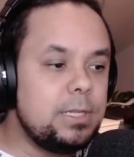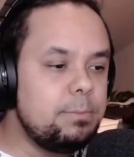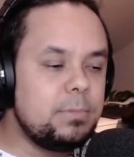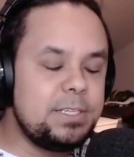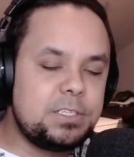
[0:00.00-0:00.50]

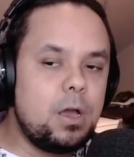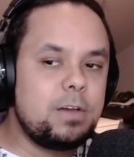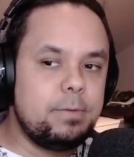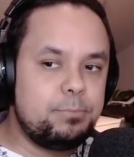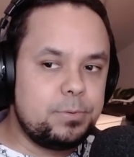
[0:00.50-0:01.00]
Let, let's
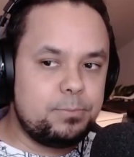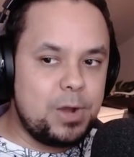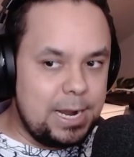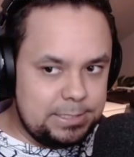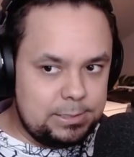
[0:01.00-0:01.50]
talk of a
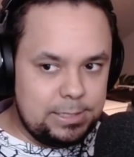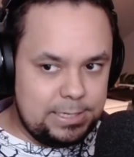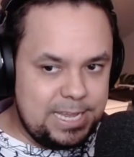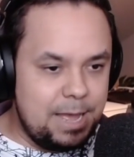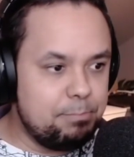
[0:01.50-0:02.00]
practical
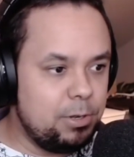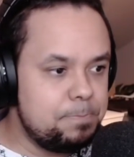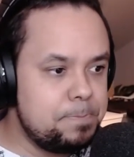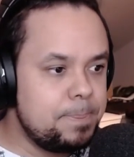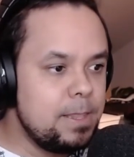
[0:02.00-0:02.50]

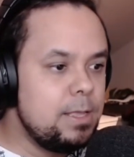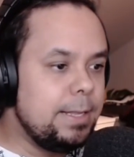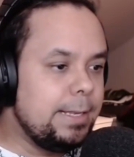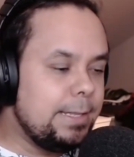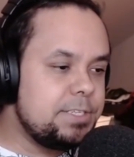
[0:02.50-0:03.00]
example.
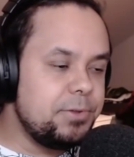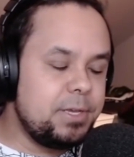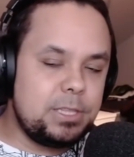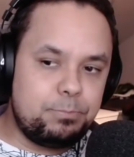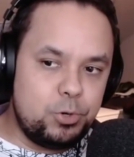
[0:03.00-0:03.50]
Let's
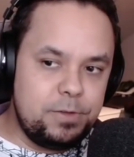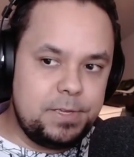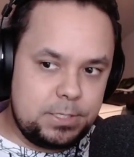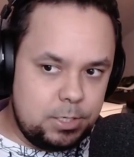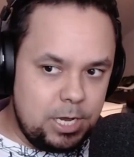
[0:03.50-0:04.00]
look at the
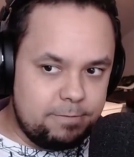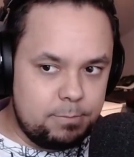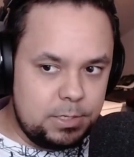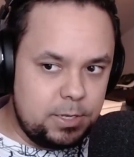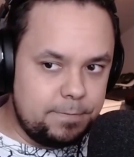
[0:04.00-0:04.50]
previous
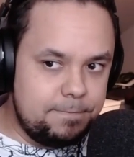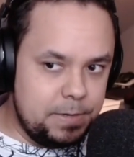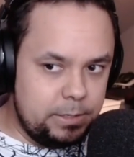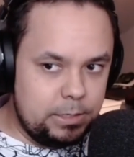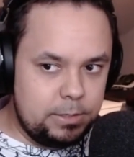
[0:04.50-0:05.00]
government of
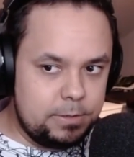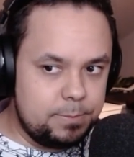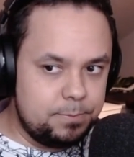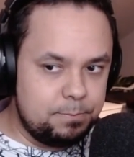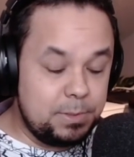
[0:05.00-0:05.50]
Finland,
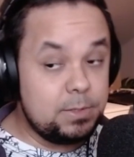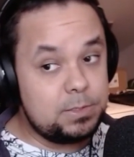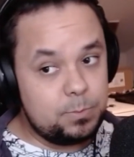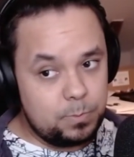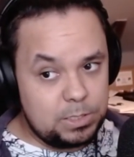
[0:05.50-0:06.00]

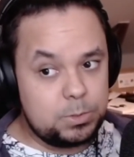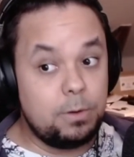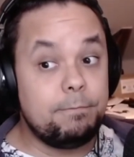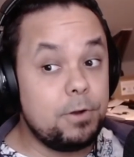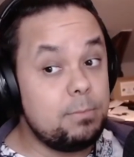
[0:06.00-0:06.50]
because that's
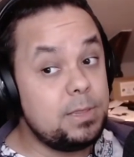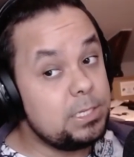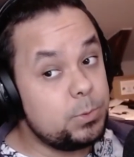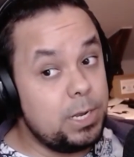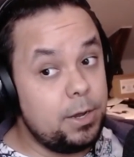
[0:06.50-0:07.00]
where I'm from and
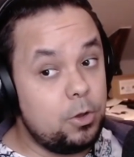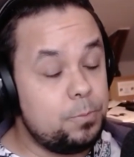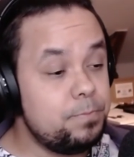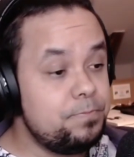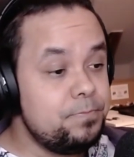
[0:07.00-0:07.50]
that's what I know.